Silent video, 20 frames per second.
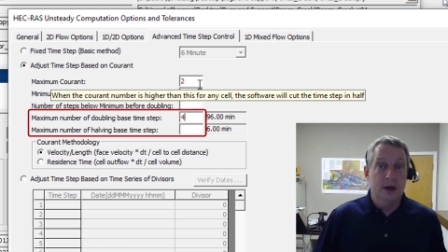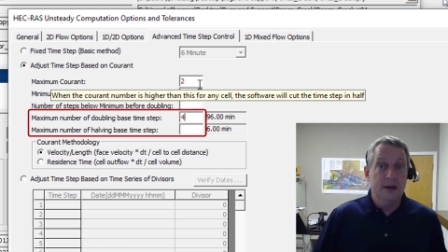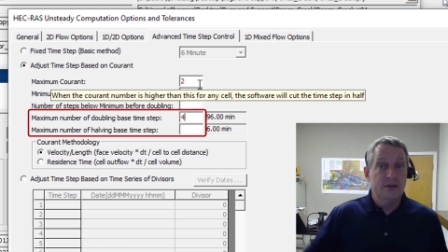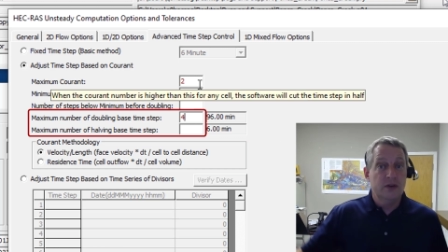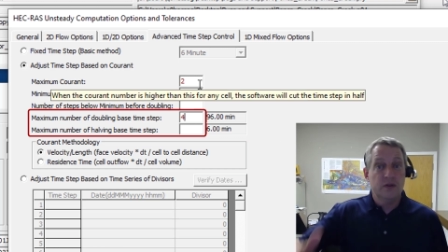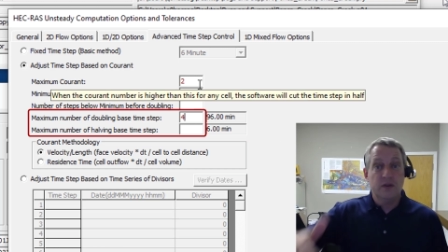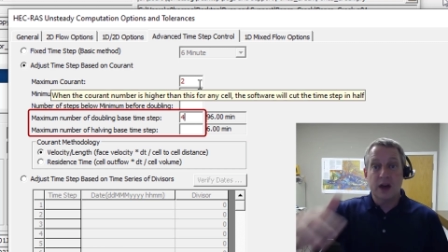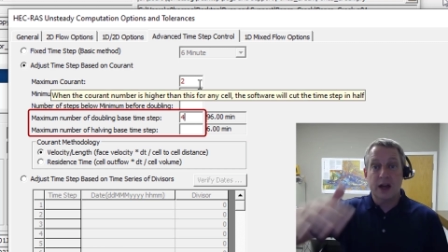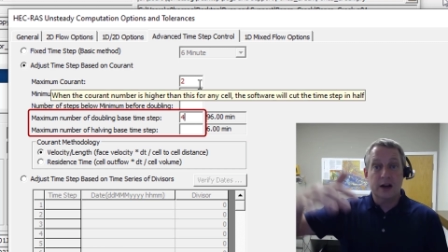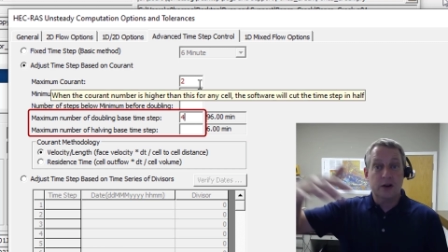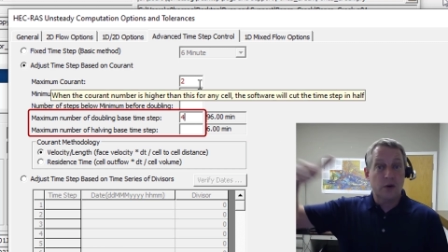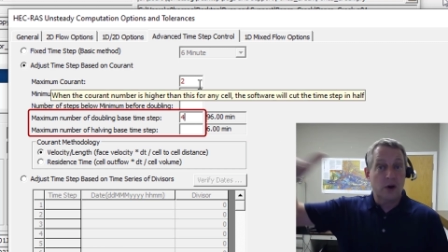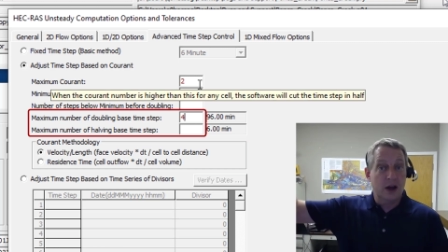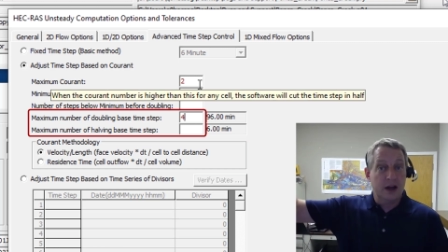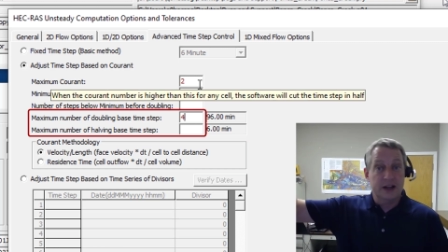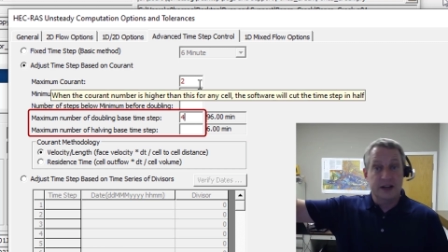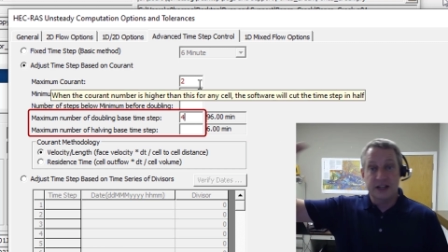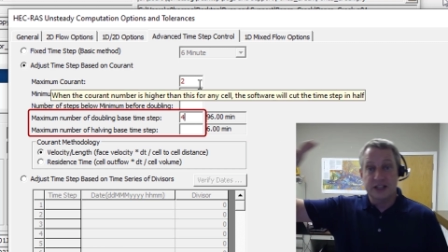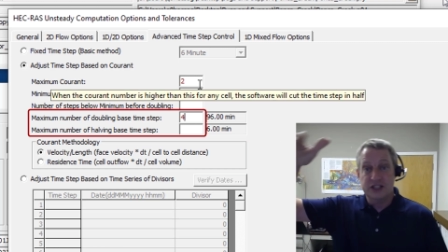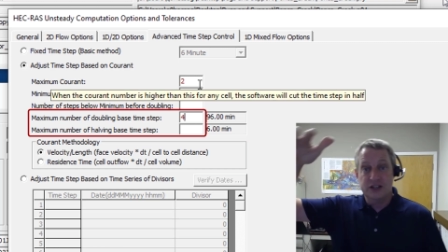If you've got a courant
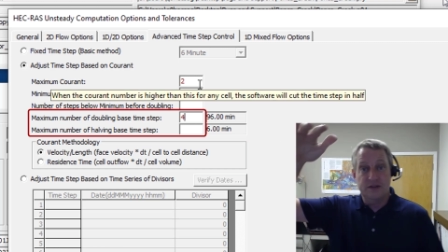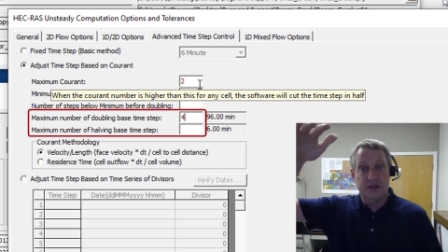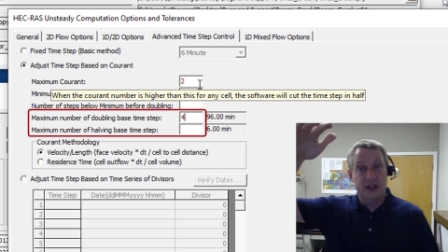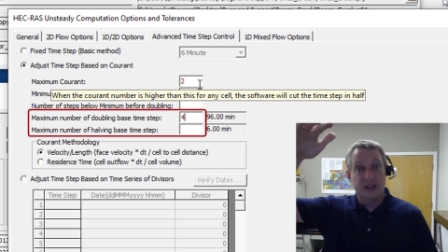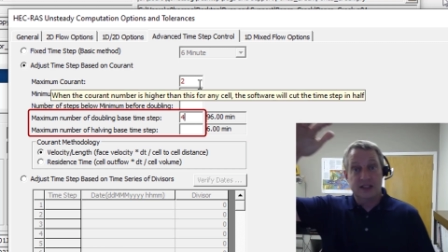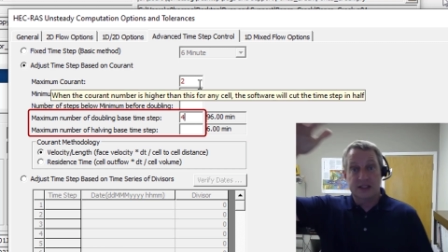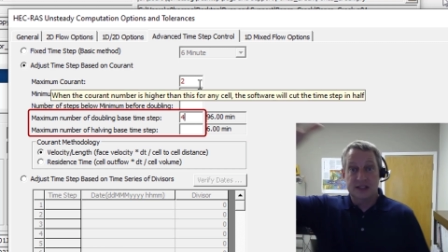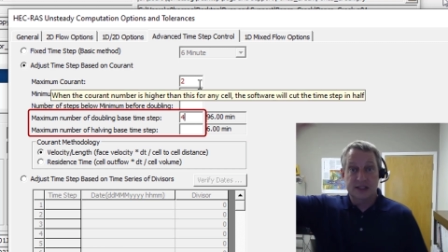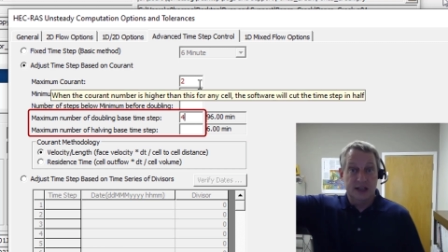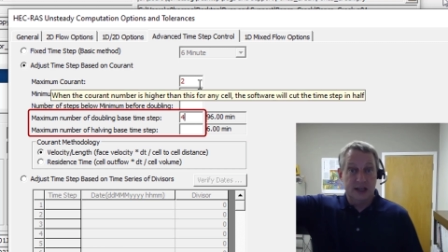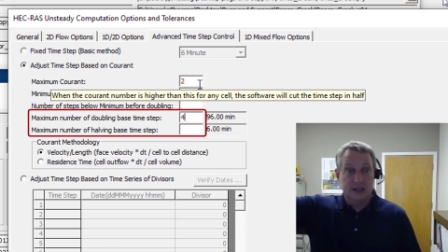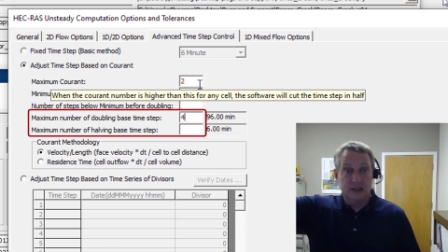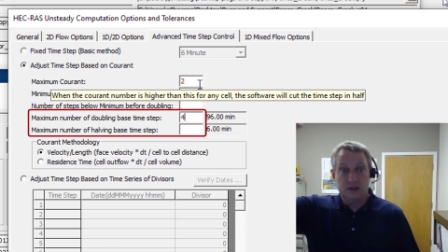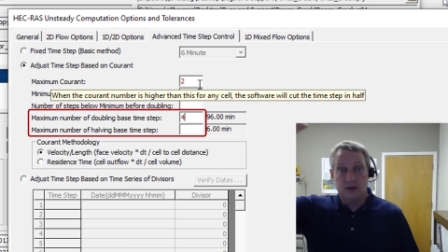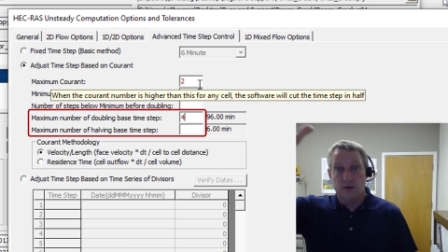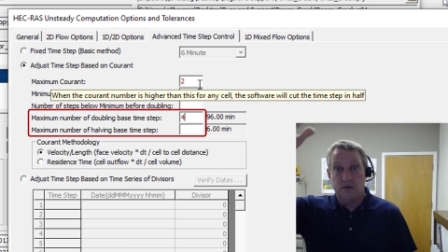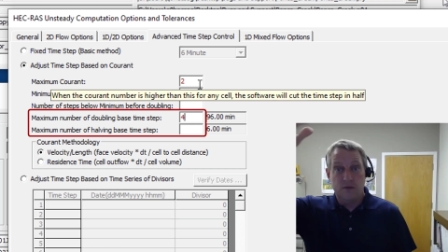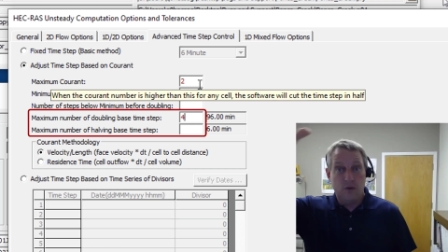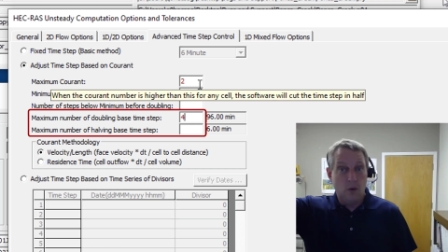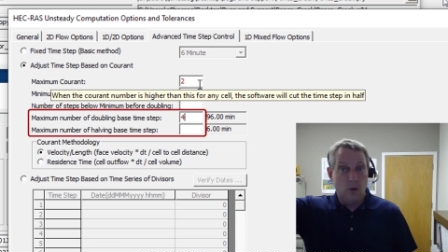condition of like 6
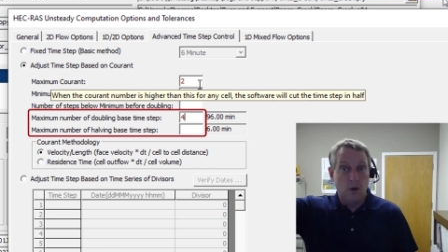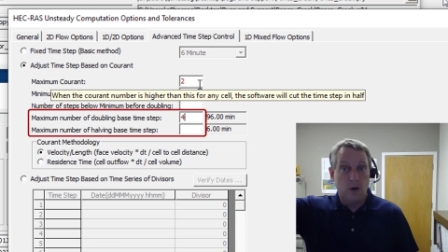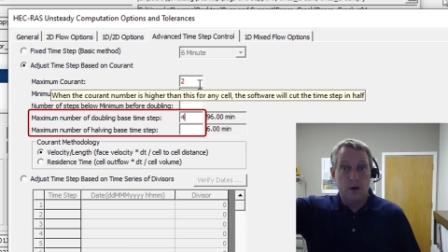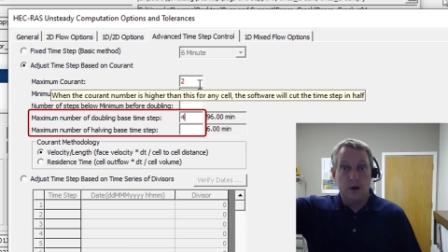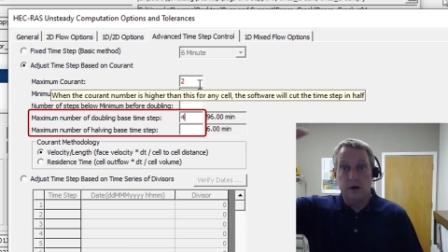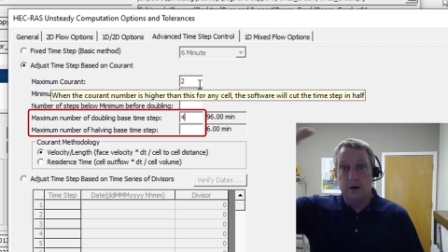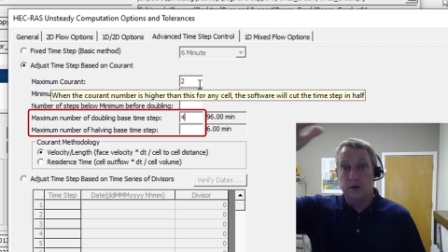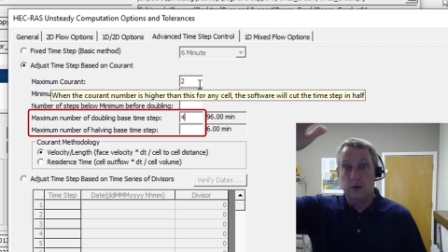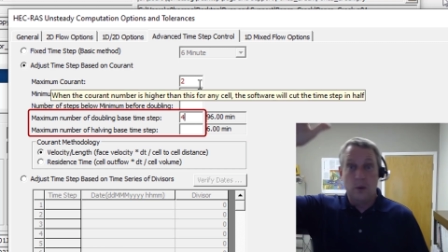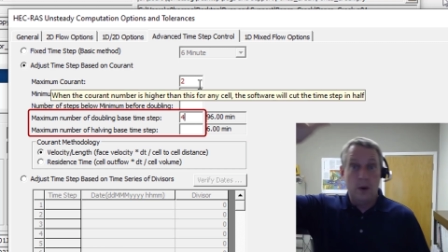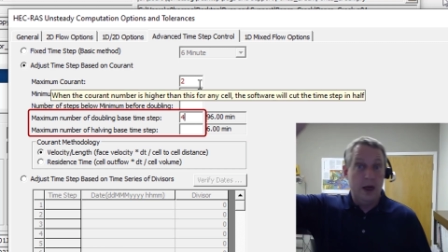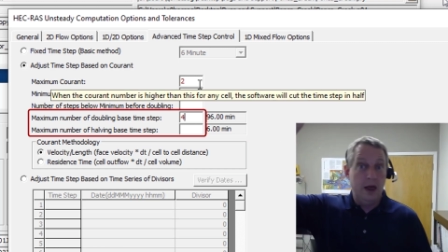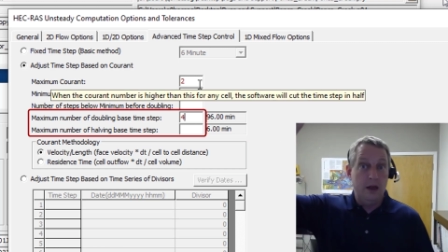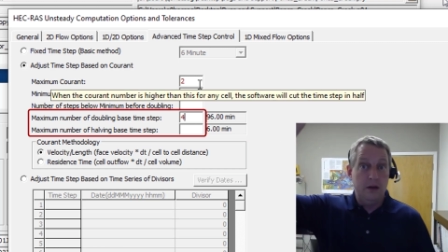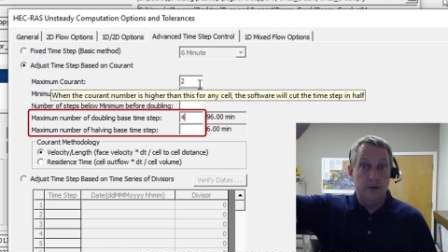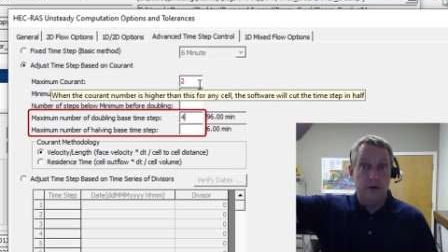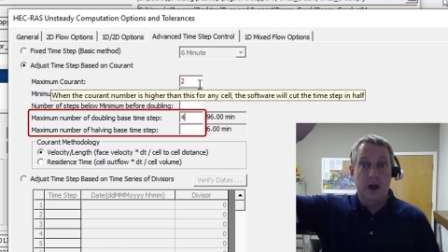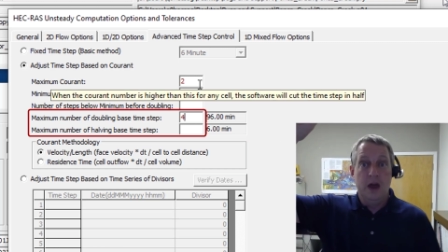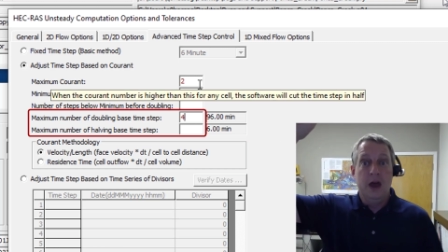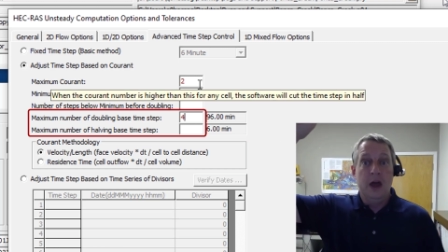or 4 or 12,